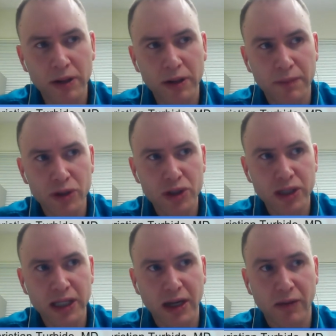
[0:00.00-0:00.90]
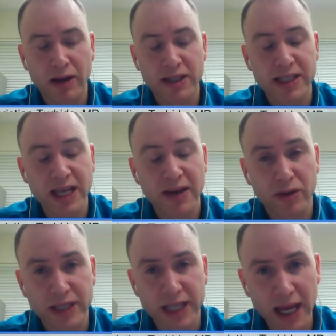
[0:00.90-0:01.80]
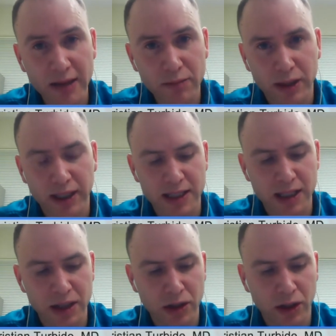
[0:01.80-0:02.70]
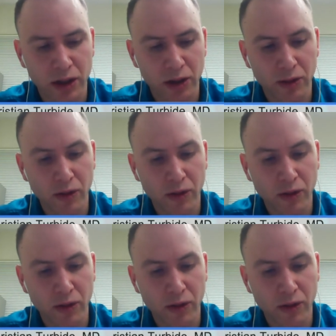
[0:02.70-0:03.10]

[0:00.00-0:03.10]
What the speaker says: personally around 7 or 10 blood tests that you can do.